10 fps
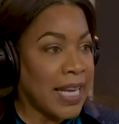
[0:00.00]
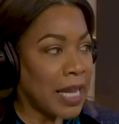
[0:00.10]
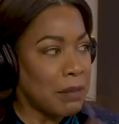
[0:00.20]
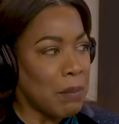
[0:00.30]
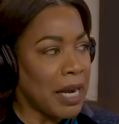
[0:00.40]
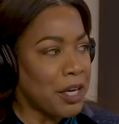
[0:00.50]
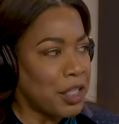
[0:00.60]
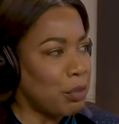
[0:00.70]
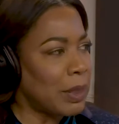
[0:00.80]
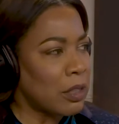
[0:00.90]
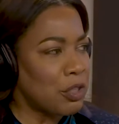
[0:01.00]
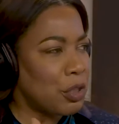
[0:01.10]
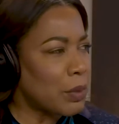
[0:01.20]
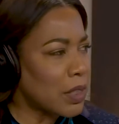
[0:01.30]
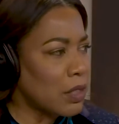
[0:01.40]
I admire you because
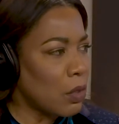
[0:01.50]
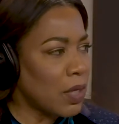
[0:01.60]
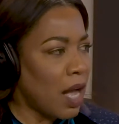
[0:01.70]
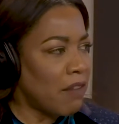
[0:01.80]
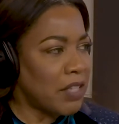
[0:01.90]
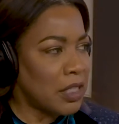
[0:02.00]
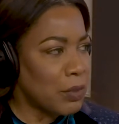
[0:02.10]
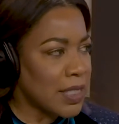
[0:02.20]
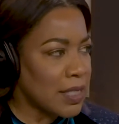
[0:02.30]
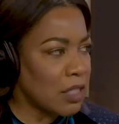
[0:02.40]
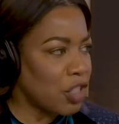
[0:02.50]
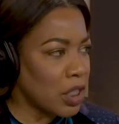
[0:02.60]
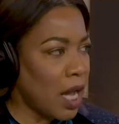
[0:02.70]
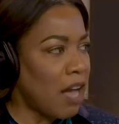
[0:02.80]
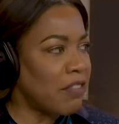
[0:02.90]
you are so confident. You are such a
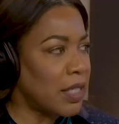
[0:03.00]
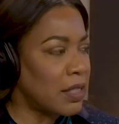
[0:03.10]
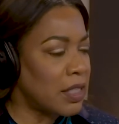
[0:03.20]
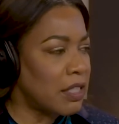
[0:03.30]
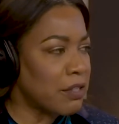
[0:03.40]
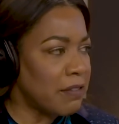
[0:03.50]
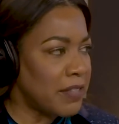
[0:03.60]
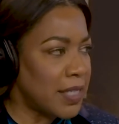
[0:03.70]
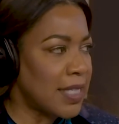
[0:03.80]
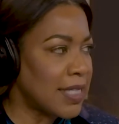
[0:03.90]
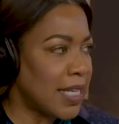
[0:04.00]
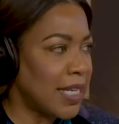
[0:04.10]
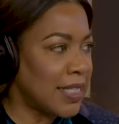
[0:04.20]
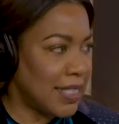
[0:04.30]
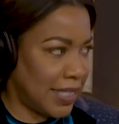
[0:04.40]
confident leader of
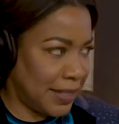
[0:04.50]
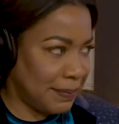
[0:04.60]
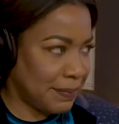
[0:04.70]
NSA&T.